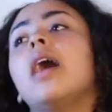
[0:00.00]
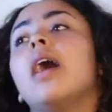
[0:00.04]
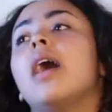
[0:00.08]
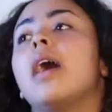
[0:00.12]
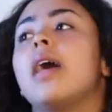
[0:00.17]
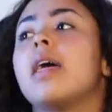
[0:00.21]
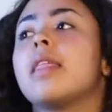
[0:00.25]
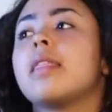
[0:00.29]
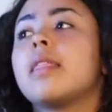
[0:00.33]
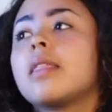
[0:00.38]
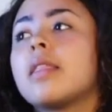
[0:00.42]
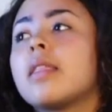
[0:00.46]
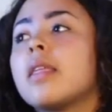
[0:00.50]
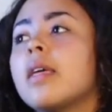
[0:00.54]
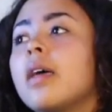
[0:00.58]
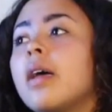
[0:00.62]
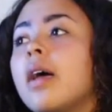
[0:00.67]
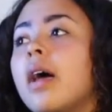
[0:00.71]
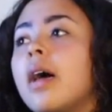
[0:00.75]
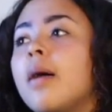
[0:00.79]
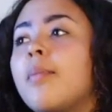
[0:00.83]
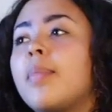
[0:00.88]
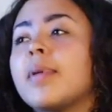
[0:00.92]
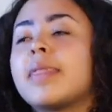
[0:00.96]

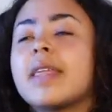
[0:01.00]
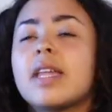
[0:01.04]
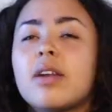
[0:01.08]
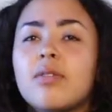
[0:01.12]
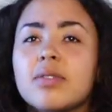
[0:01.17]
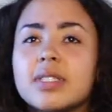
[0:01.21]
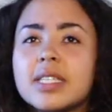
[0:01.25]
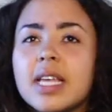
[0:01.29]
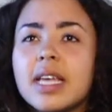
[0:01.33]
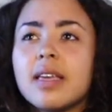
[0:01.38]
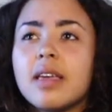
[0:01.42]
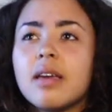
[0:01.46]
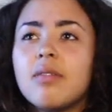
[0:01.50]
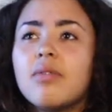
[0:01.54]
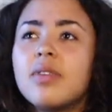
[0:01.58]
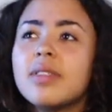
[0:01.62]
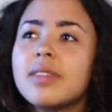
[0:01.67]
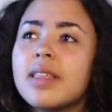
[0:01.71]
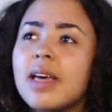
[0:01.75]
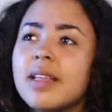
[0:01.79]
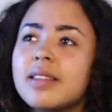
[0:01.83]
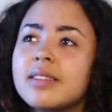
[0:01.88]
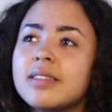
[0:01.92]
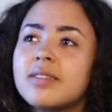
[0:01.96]
But then I was like,
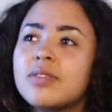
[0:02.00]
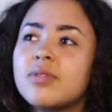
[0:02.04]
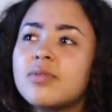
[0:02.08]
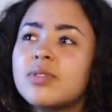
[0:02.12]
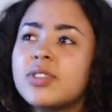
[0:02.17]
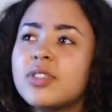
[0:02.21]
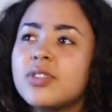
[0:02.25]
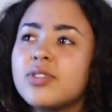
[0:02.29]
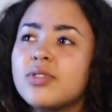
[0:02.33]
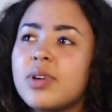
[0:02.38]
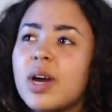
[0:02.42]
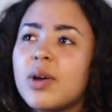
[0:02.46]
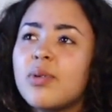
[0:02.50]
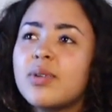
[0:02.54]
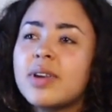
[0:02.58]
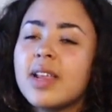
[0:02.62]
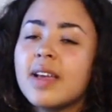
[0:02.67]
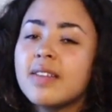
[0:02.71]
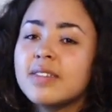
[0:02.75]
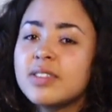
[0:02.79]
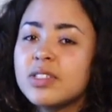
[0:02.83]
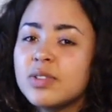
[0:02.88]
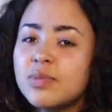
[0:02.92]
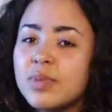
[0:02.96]
well, that's so true. I would
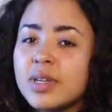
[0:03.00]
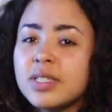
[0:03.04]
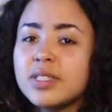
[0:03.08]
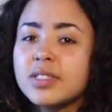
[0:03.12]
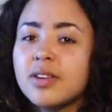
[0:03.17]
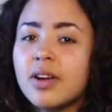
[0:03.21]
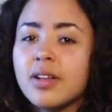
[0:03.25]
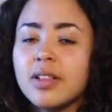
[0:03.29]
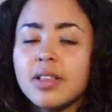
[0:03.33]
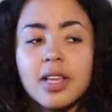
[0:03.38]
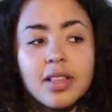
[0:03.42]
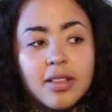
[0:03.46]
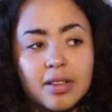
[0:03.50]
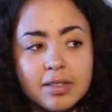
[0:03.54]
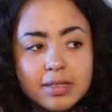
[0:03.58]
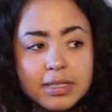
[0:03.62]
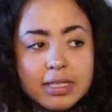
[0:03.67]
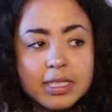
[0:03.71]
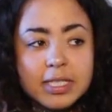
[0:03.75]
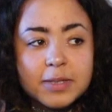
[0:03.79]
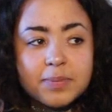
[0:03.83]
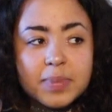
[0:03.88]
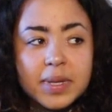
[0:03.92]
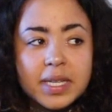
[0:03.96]
have so much
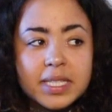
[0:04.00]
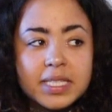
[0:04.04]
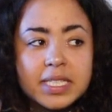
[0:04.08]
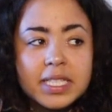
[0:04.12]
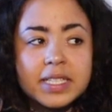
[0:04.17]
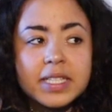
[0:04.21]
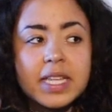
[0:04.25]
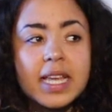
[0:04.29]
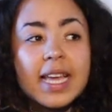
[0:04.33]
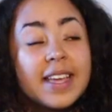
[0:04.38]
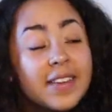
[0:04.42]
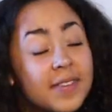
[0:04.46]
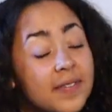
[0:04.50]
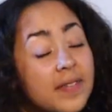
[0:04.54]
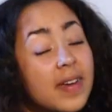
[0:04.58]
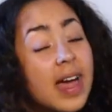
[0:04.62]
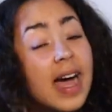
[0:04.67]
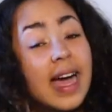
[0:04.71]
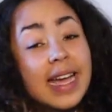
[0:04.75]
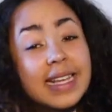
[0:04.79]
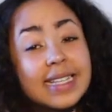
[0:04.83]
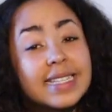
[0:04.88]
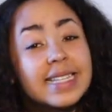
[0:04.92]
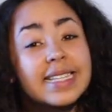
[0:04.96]
closet space if
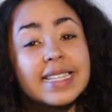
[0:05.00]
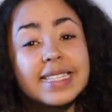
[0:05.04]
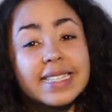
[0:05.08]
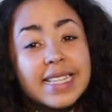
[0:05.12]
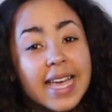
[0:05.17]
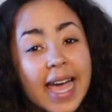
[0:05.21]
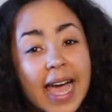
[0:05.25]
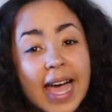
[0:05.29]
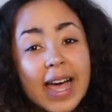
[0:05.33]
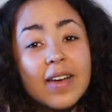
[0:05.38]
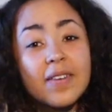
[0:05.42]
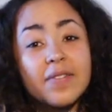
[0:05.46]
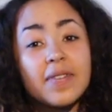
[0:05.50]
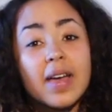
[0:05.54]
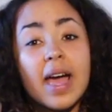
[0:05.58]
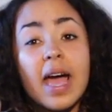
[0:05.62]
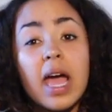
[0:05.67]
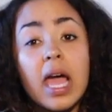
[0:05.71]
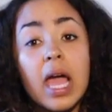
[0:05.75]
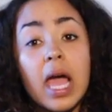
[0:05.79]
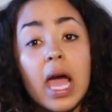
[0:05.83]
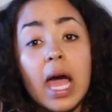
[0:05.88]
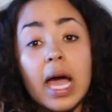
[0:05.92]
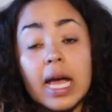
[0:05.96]
I didn't have
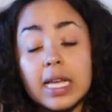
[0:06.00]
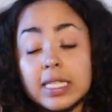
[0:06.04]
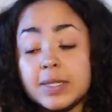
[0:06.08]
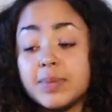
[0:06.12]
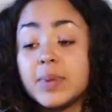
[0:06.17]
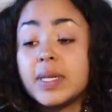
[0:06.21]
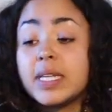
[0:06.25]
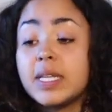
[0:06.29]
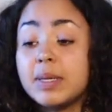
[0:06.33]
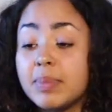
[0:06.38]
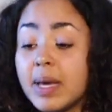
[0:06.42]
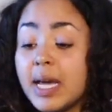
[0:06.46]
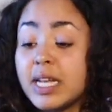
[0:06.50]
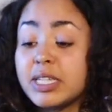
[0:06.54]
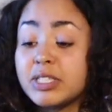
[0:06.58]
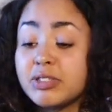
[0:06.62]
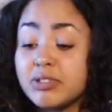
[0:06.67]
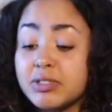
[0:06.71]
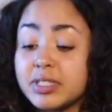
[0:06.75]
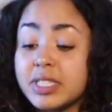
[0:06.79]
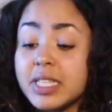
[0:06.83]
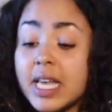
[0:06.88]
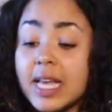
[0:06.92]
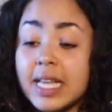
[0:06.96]
as many band
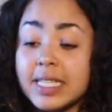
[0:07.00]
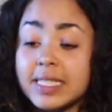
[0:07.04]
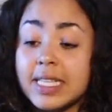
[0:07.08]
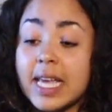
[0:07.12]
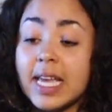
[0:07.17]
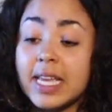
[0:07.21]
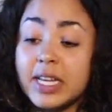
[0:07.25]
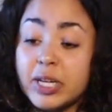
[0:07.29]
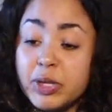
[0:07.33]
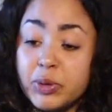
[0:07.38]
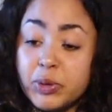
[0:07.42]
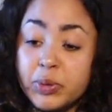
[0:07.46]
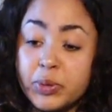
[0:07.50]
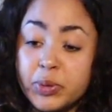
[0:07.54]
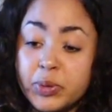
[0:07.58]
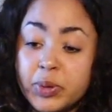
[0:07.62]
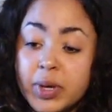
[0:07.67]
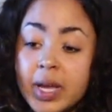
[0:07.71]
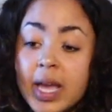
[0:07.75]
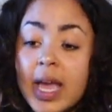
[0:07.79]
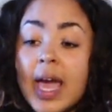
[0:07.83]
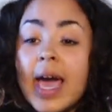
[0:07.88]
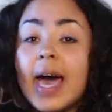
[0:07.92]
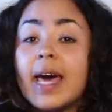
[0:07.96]
shirts as I do.
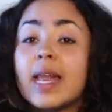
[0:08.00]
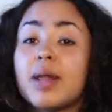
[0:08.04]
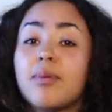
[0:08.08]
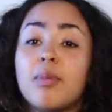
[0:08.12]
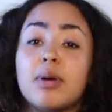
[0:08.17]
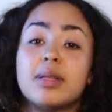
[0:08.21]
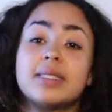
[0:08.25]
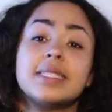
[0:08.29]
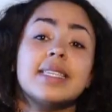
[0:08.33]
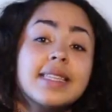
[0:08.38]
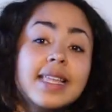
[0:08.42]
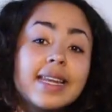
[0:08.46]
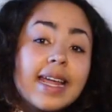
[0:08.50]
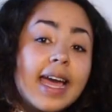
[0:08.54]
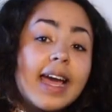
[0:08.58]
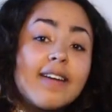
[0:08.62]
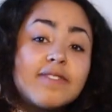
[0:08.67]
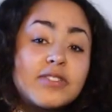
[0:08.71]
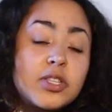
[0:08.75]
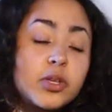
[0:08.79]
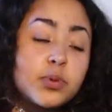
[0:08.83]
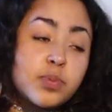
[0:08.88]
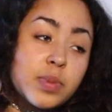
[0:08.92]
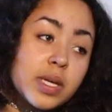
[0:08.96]
And I'm not saying that I
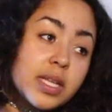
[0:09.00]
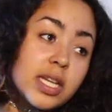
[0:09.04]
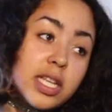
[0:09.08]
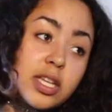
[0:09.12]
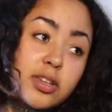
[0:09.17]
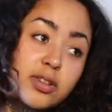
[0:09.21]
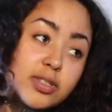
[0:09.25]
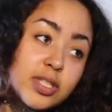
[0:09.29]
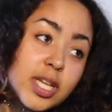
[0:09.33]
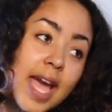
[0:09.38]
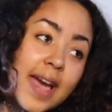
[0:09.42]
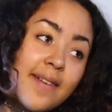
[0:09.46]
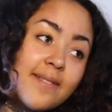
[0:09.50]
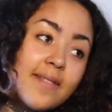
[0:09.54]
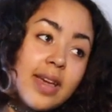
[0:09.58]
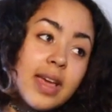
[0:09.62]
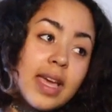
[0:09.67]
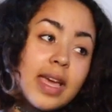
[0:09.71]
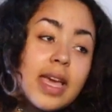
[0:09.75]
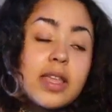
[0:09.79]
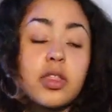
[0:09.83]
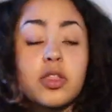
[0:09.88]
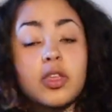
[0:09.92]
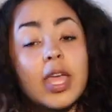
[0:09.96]
have too many, because you
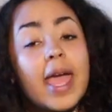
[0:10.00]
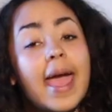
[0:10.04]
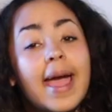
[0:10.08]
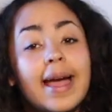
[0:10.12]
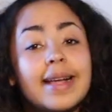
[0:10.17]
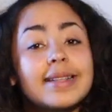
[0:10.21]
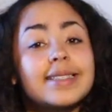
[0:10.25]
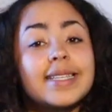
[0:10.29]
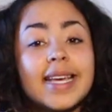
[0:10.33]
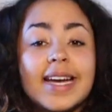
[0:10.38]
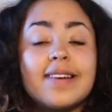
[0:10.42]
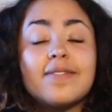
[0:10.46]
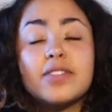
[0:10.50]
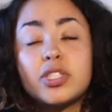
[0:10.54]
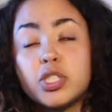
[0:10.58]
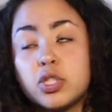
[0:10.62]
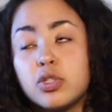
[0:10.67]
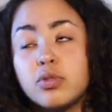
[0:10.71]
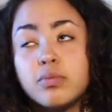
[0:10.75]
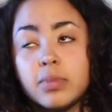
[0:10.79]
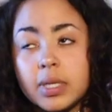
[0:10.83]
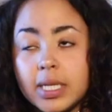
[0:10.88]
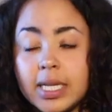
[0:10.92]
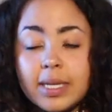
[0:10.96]
can't have
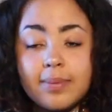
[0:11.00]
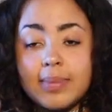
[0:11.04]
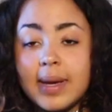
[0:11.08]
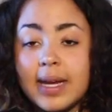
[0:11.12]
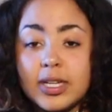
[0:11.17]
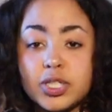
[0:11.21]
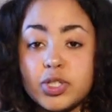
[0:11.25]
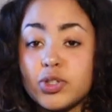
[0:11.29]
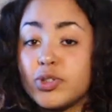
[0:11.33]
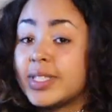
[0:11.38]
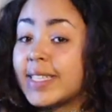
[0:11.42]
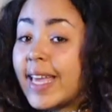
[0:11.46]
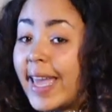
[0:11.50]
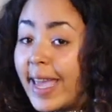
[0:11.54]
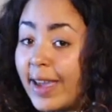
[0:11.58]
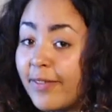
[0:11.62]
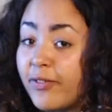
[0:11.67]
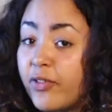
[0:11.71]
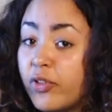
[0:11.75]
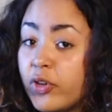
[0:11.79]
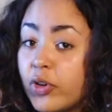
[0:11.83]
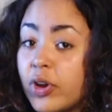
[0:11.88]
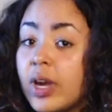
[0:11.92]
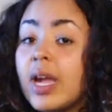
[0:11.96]
too many band shirts
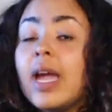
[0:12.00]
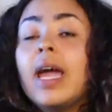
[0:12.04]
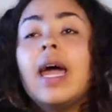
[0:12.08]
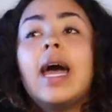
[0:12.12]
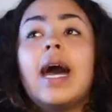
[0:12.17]
ever.